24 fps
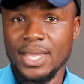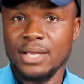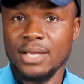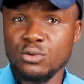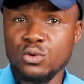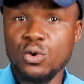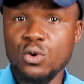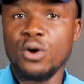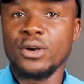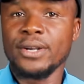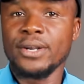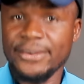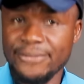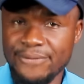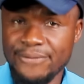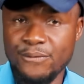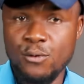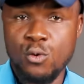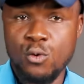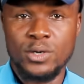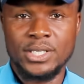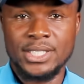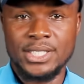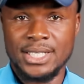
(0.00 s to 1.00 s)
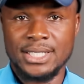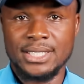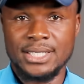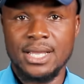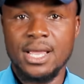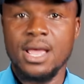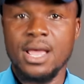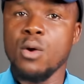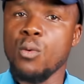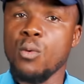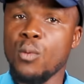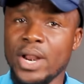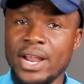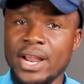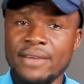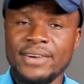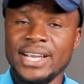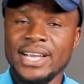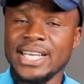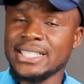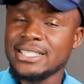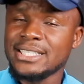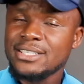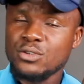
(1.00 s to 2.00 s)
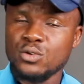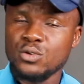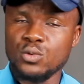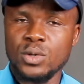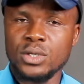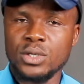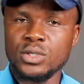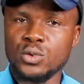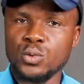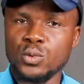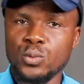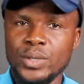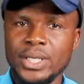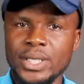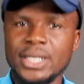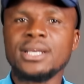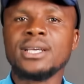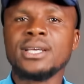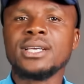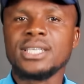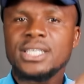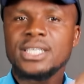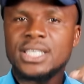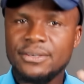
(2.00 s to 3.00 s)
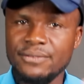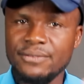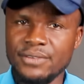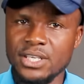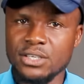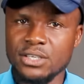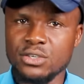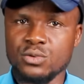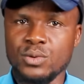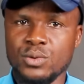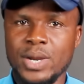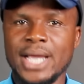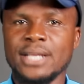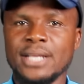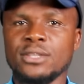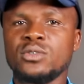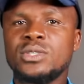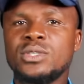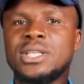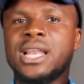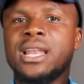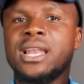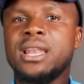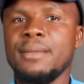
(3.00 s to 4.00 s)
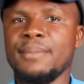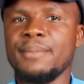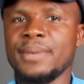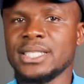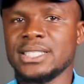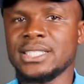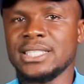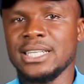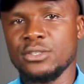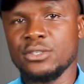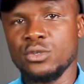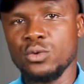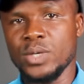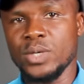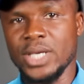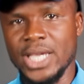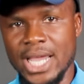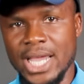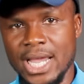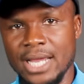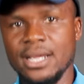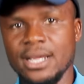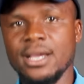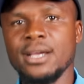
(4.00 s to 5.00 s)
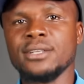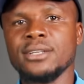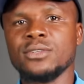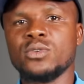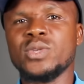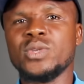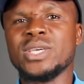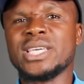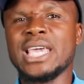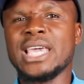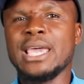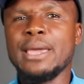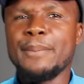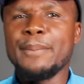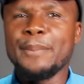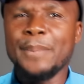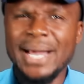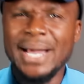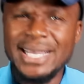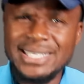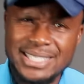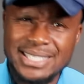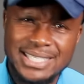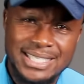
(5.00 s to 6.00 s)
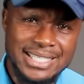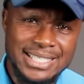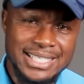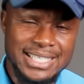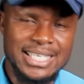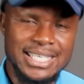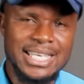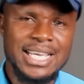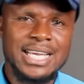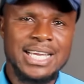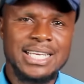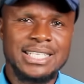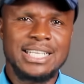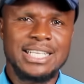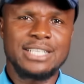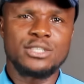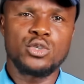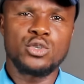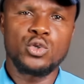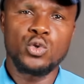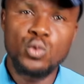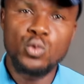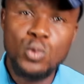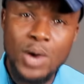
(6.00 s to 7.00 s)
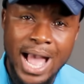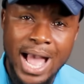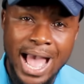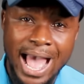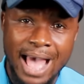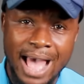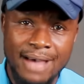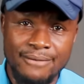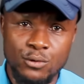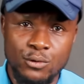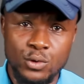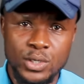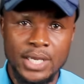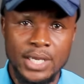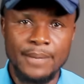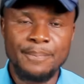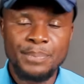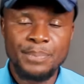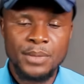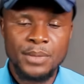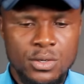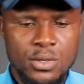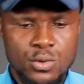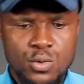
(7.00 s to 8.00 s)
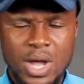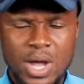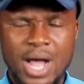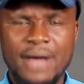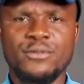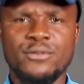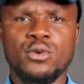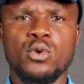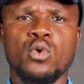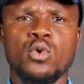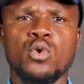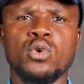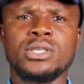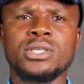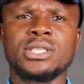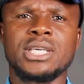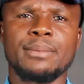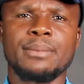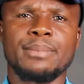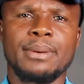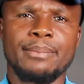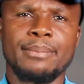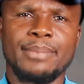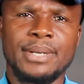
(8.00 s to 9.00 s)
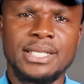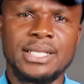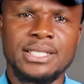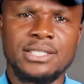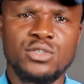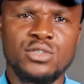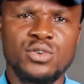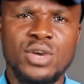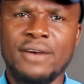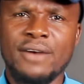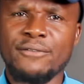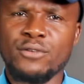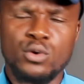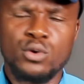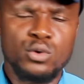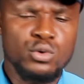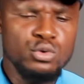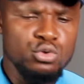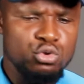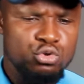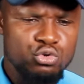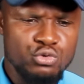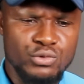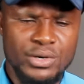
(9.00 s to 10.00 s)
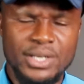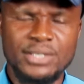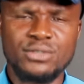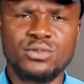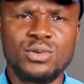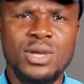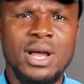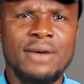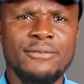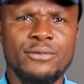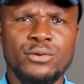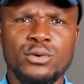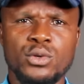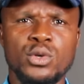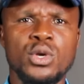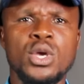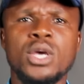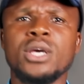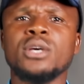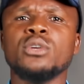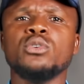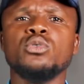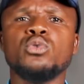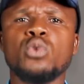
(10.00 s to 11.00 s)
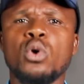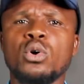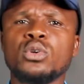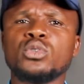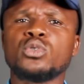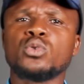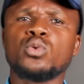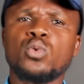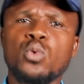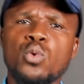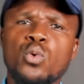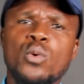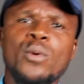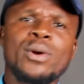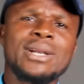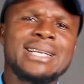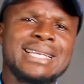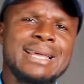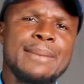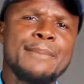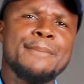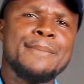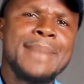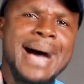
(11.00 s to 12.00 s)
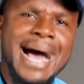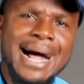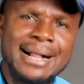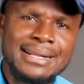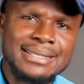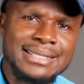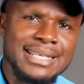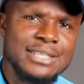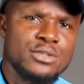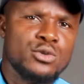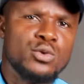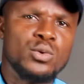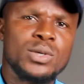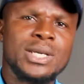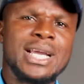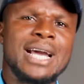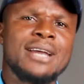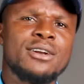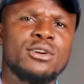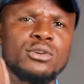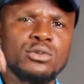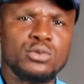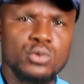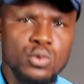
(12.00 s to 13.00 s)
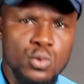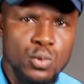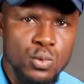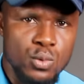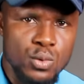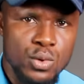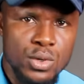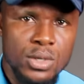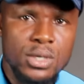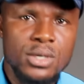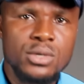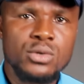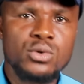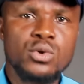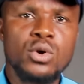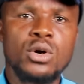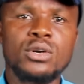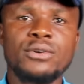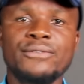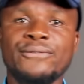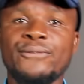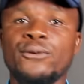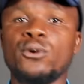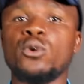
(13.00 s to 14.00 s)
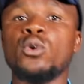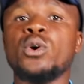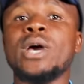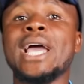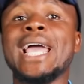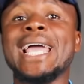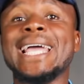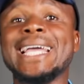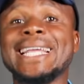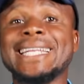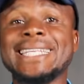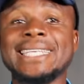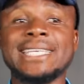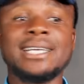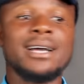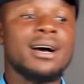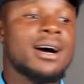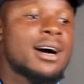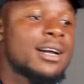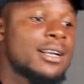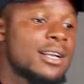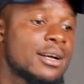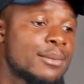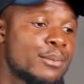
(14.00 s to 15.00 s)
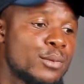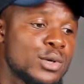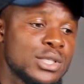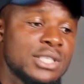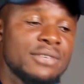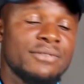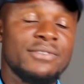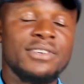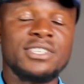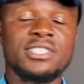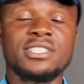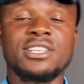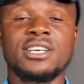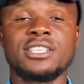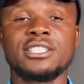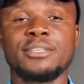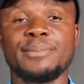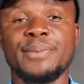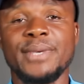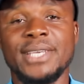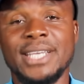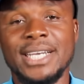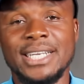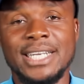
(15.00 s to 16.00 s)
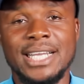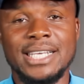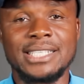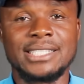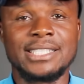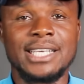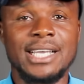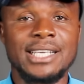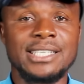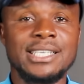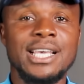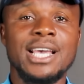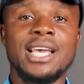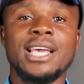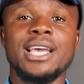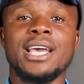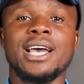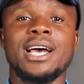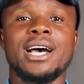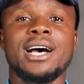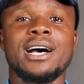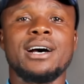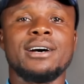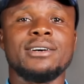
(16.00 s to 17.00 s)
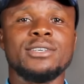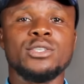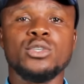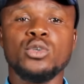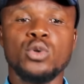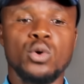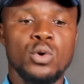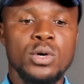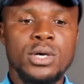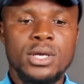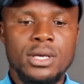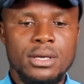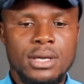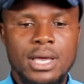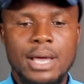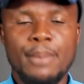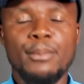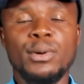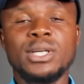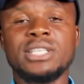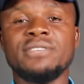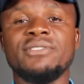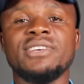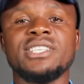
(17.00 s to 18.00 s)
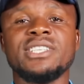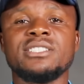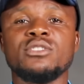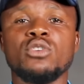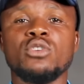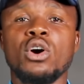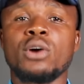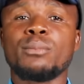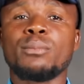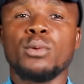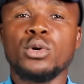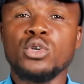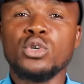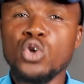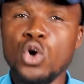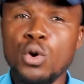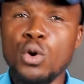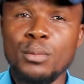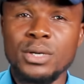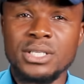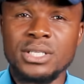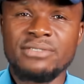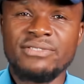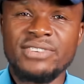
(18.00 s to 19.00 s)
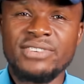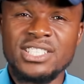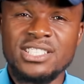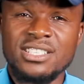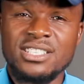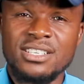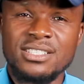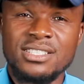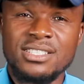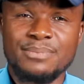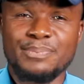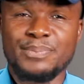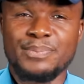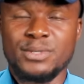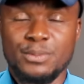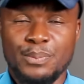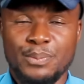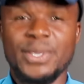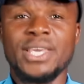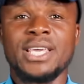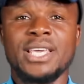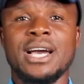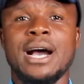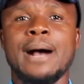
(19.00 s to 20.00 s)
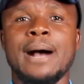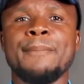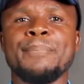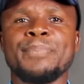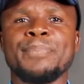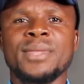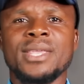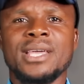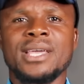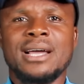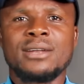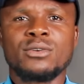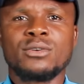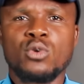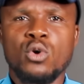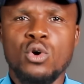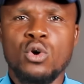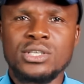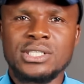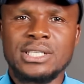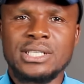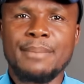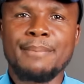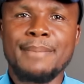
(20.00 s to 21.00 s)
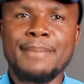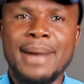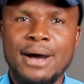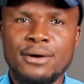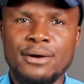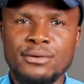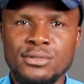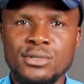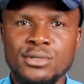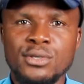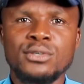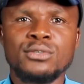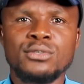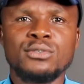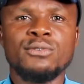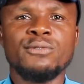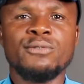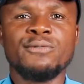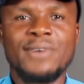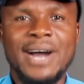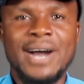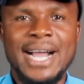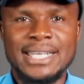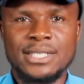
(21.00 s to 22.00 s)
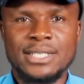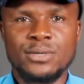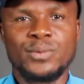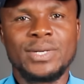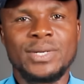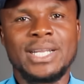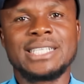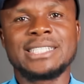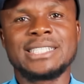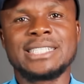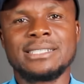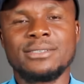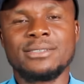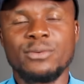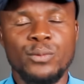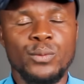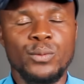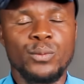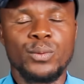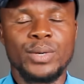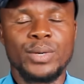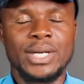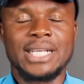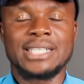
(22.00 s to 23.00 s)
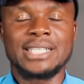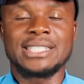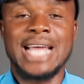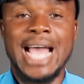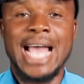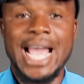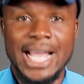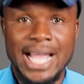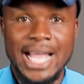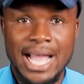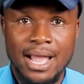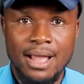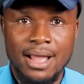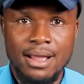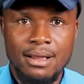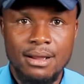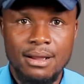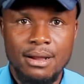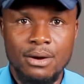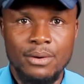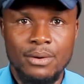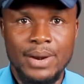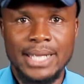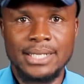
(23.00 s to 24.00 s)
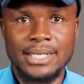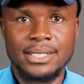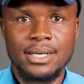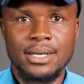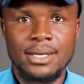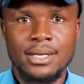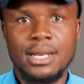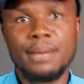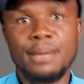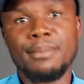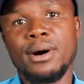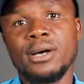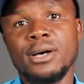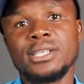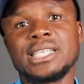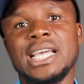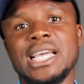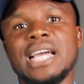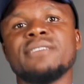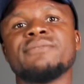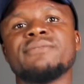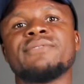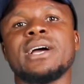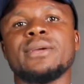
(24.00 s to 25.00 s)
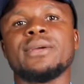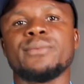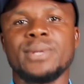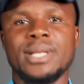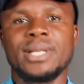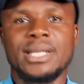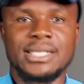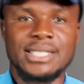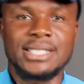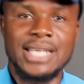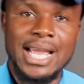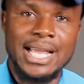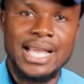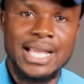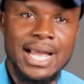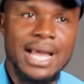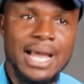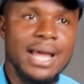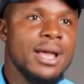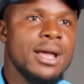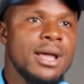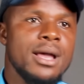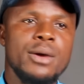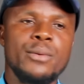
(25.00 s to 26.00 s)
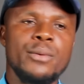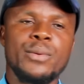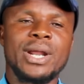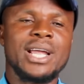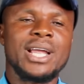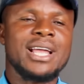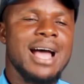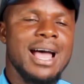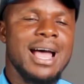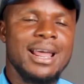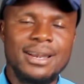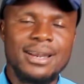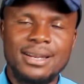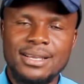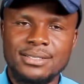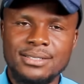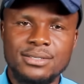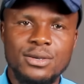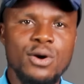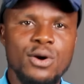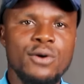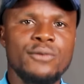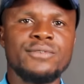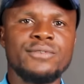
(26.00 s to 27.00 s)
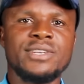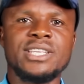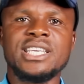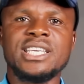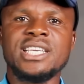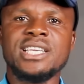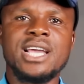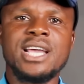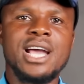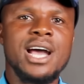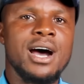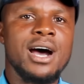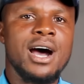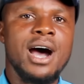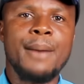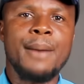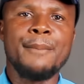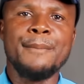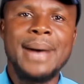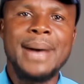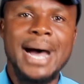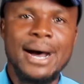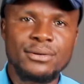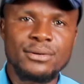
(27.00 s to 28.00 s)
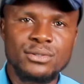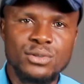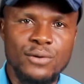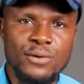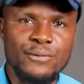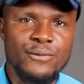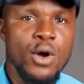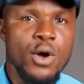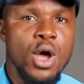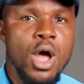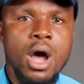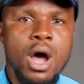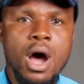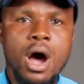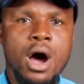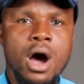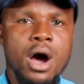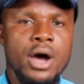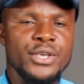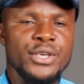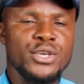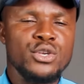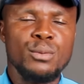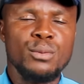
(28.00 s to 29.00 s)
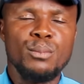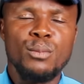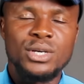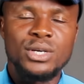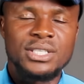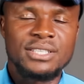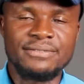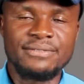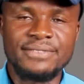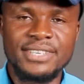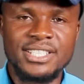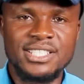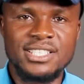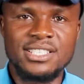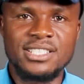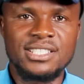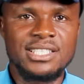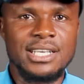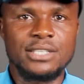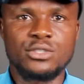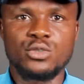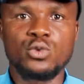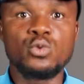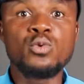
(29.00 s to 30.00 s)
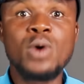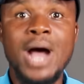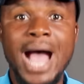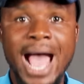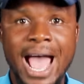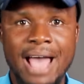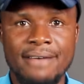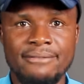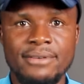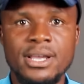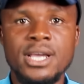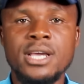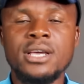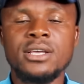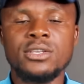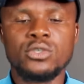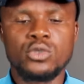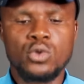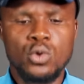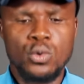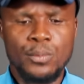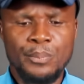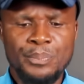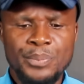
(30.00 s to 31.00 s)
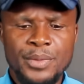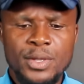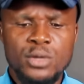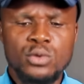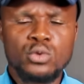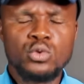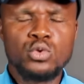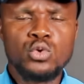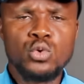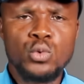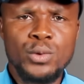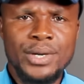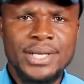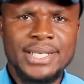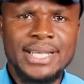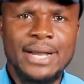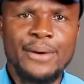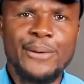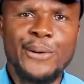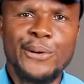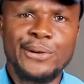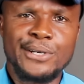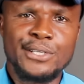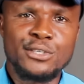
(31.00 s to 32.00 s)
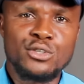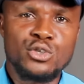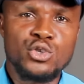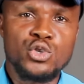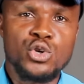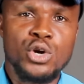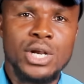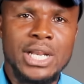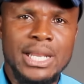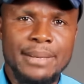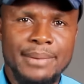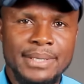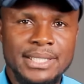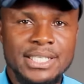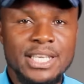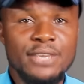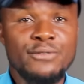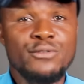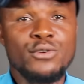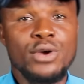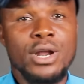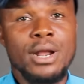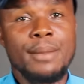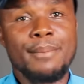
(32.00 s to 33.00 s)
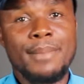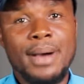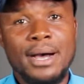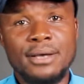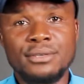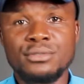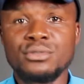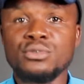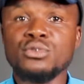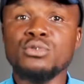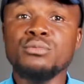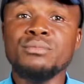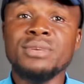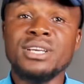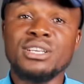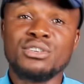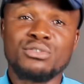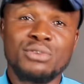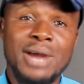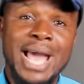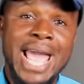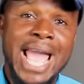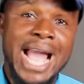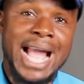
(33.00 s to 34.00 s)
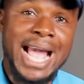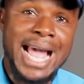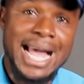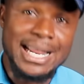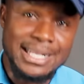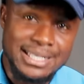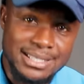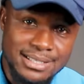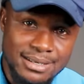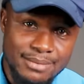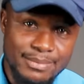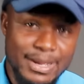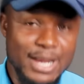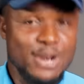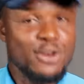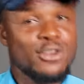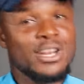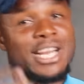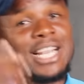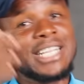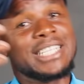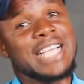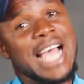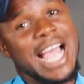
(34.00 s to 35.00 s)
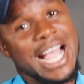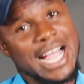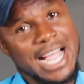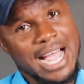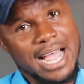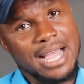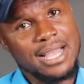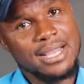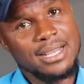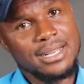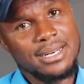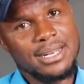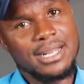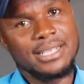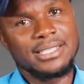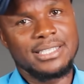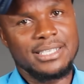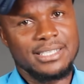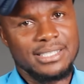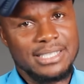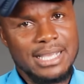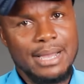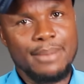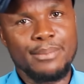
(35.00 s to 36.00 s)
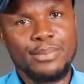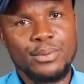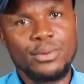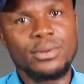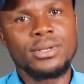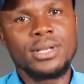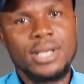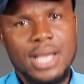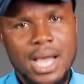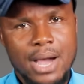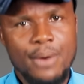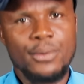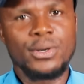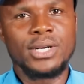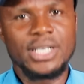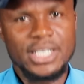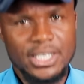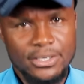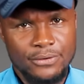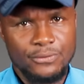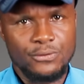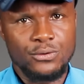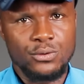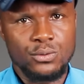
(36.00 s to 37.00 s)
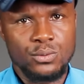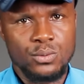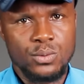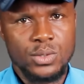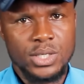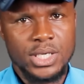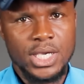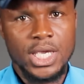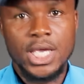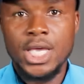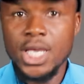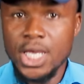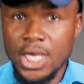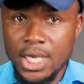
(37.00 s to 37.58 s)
Don't force it. Whatever it is you are doing, give it a try to the limit that you can, to the capacity that you have, okay? You have your own capability, you have your own strength, don't go the mile that you cannot go. Don't follow any other motivational speaker that says, no motivational speaker can cause the mouse to fight with a tiger. All right, the mouse can fight with the tiger regardless of the amount of motivations that you have. So do it according to your limit. If you are a mouse, you may try a cat but not the tiger. That's the example I want to give you, okay?